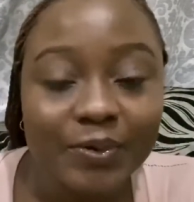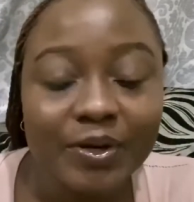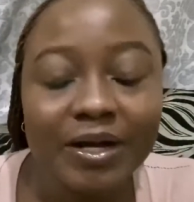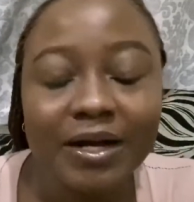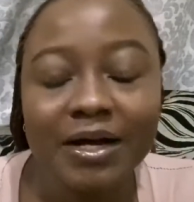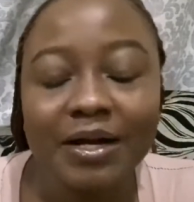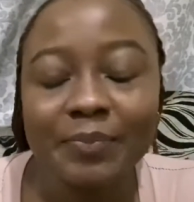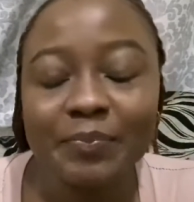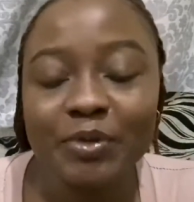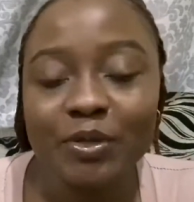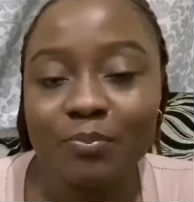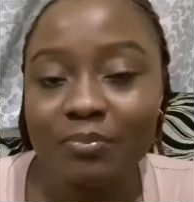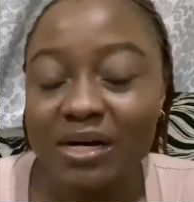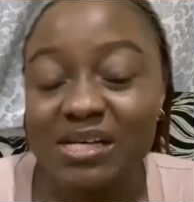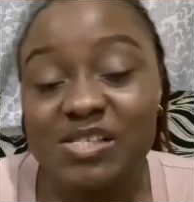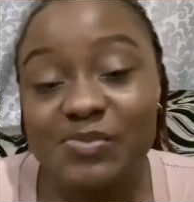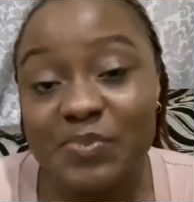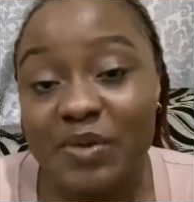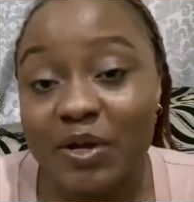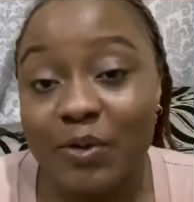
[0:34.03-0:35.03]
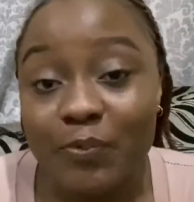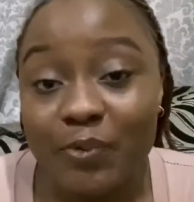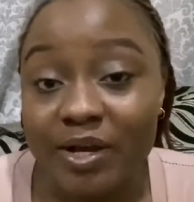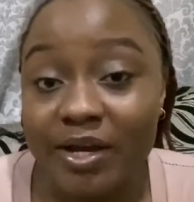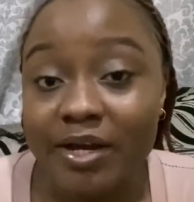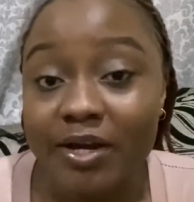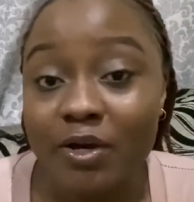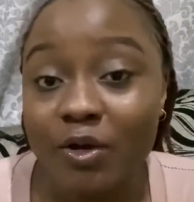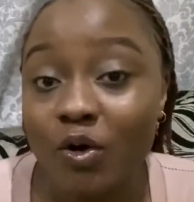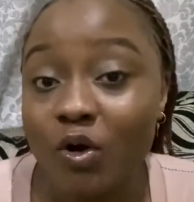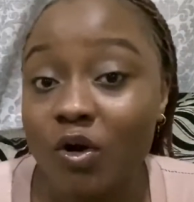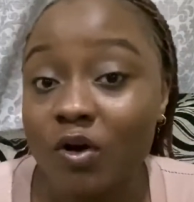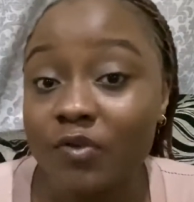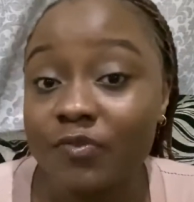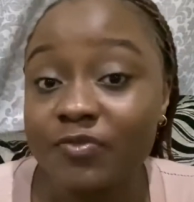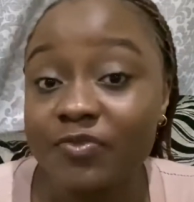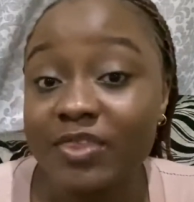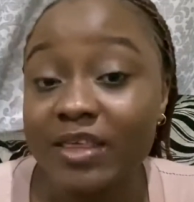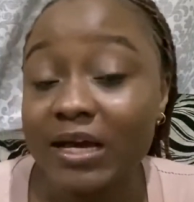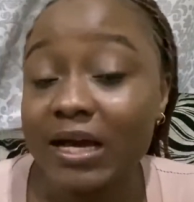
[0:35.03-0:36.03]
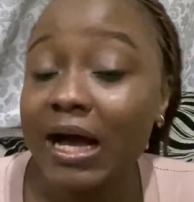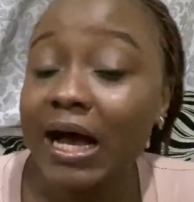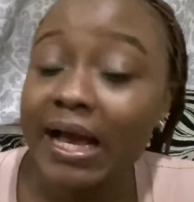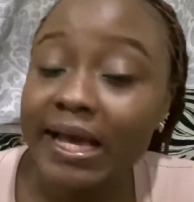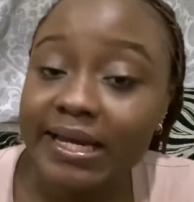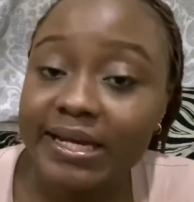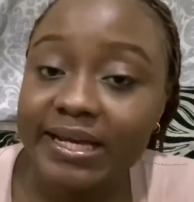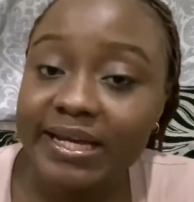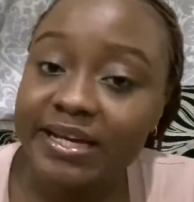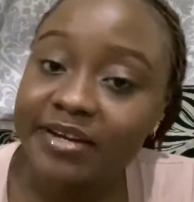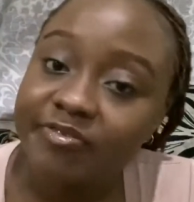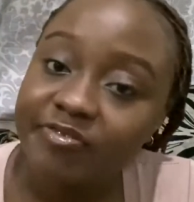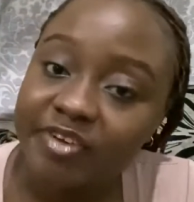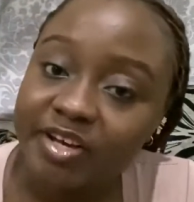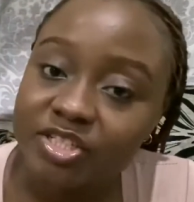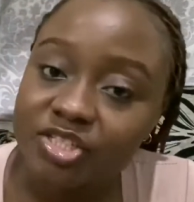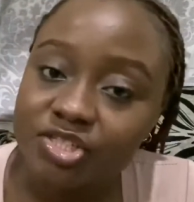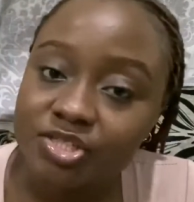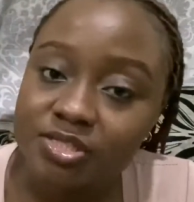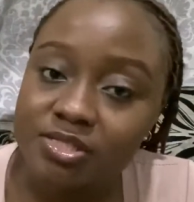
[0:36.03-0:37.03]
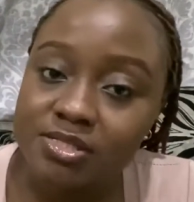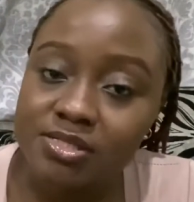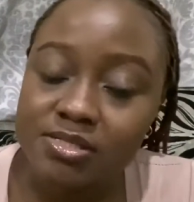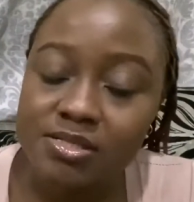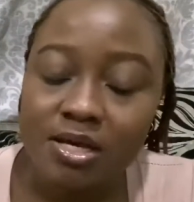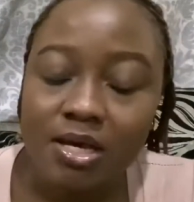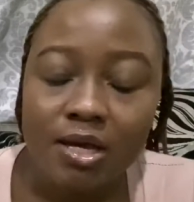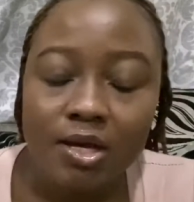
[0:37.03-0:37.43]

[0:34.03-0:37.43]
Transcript: Um, you must be aware of the highly infectious